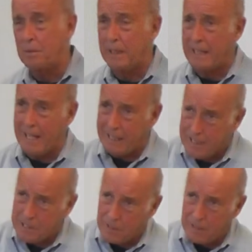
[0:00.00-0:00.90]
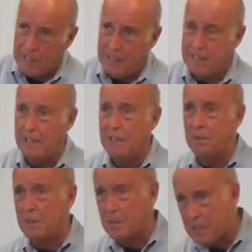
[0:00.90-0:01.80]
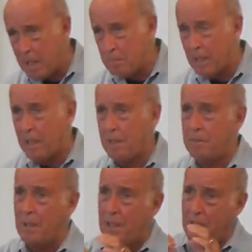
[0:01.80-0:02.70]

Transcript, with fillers: we can't integrate, we're ashamed of,